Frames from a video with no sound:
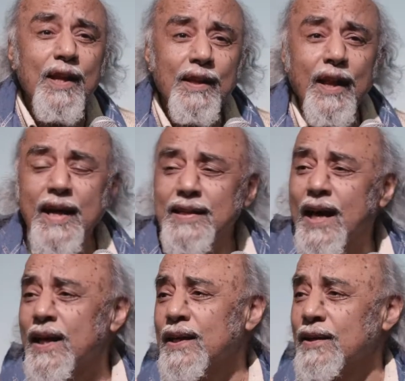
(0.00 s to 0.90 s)

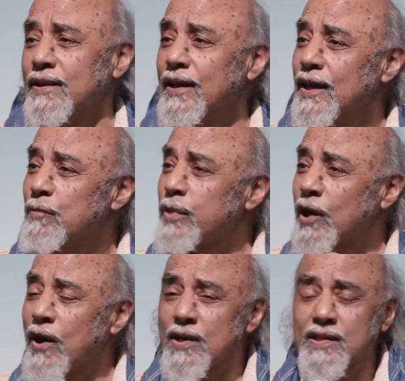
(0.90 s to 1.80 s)
lightheaded
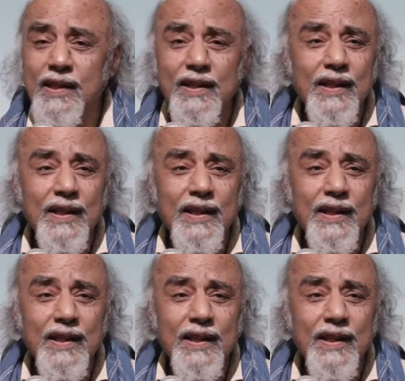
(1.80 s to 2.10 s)
because